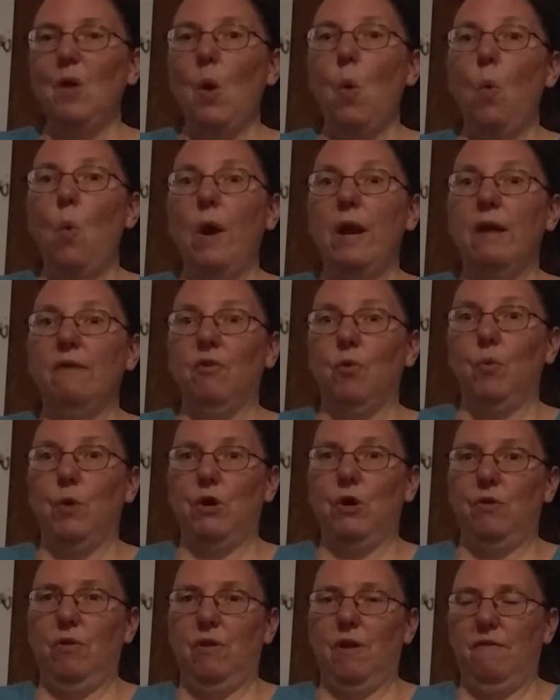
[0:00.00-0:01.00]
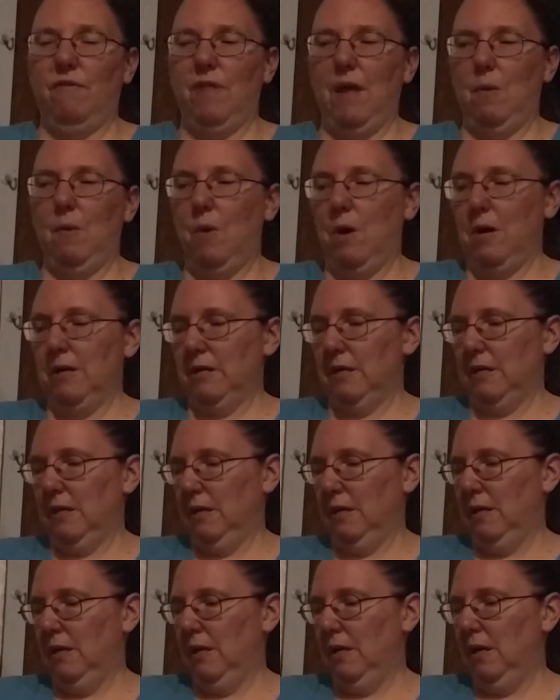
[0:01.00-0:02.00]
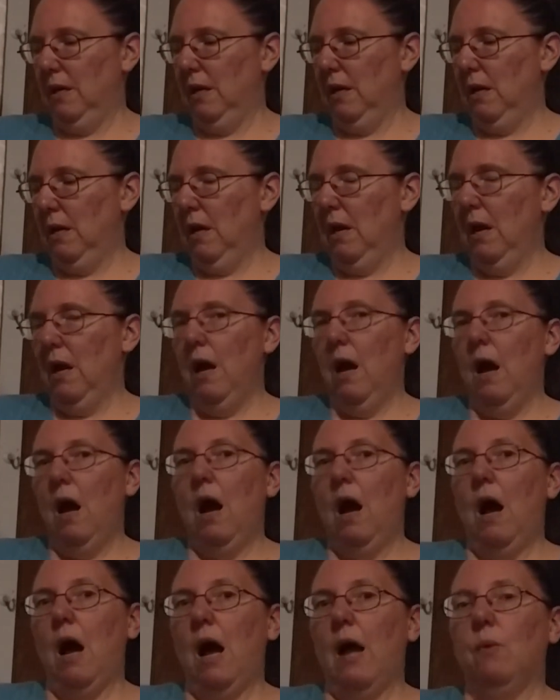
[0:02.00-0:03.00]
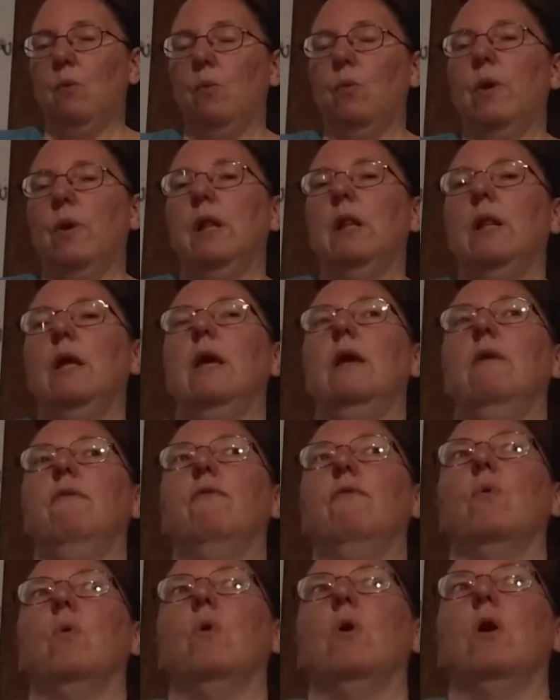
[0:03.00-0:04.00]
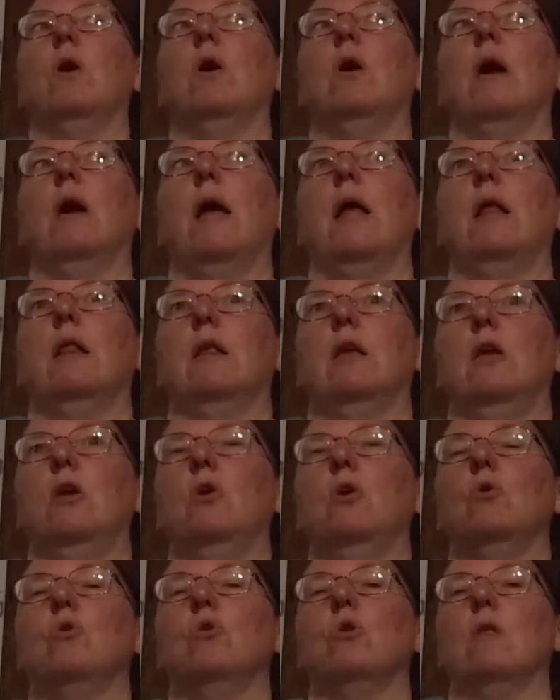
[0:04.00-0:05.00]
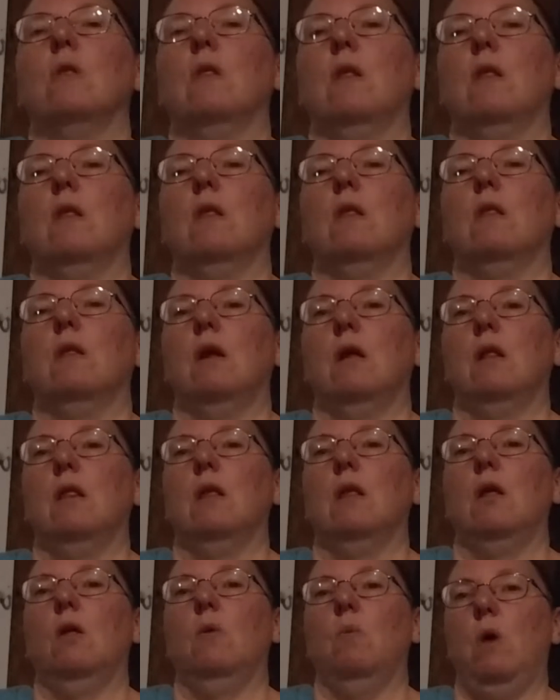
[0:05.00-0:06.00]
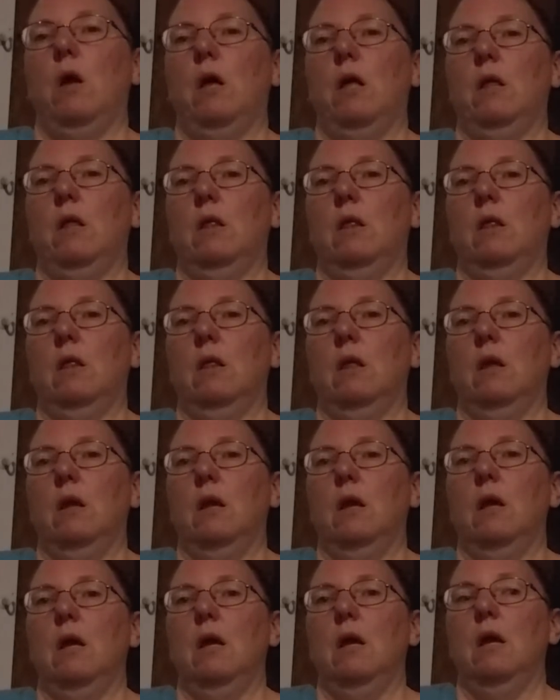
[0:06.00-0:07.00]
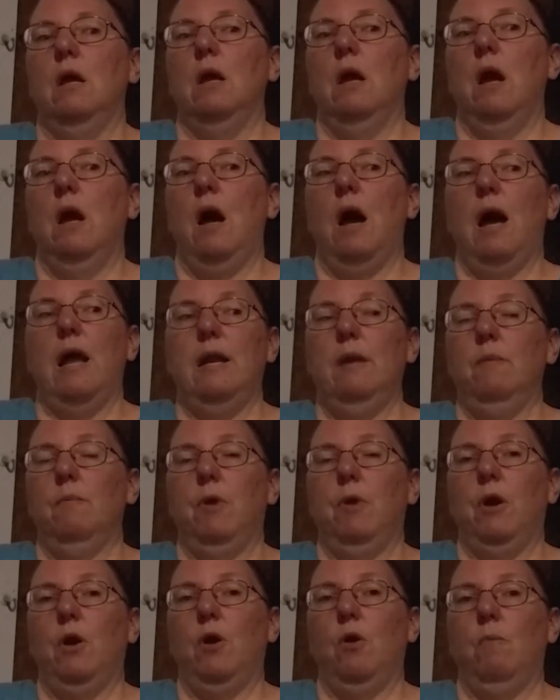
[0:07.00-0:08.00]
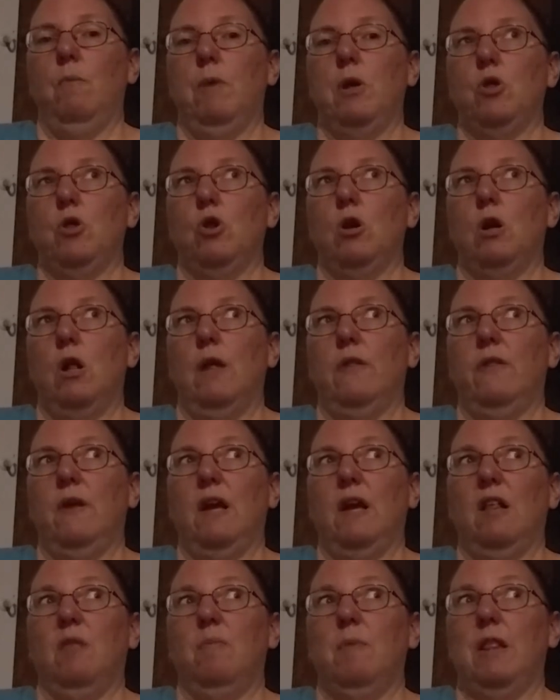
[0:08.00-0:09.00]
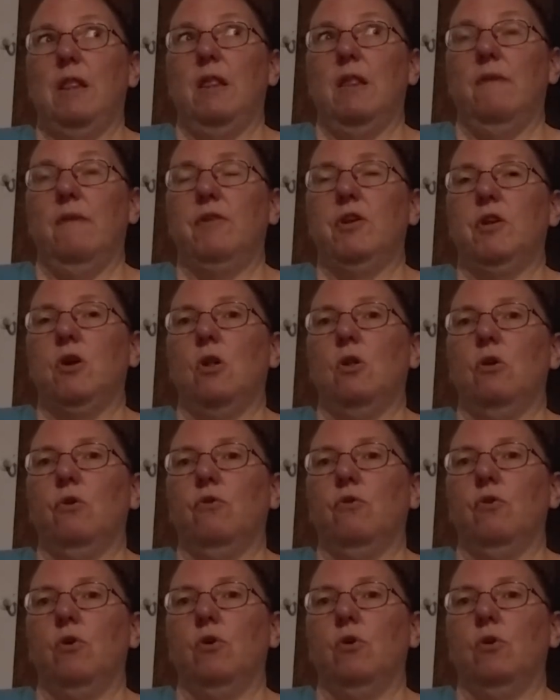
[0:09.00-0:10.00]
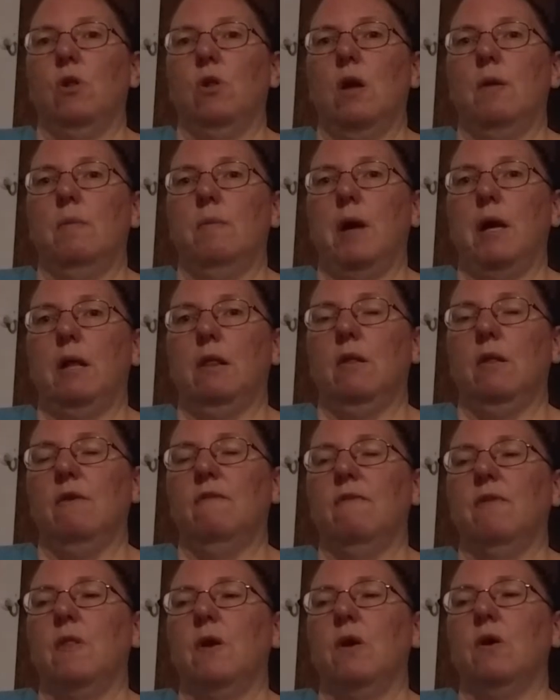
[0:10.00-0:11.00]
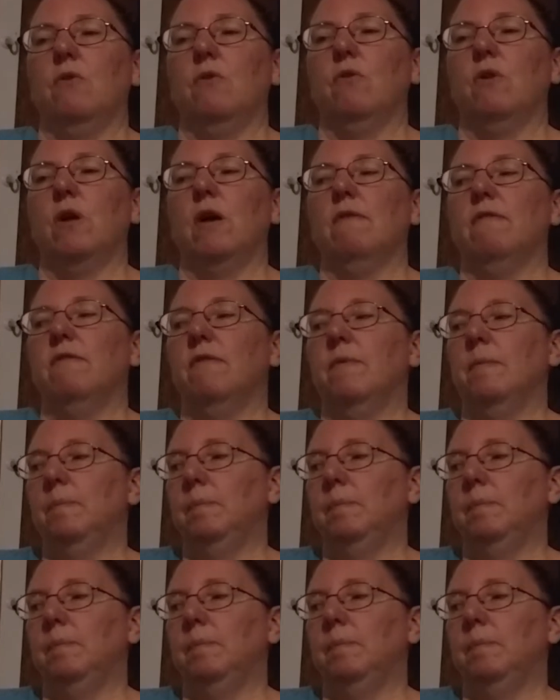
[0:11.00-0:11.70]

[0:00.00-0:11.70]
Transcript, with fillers: whatever weird stuff they want. I really, for as huge as this estate sale was, I didn't bring home much at all. I think I spent $7 total on my stuff and their stuff.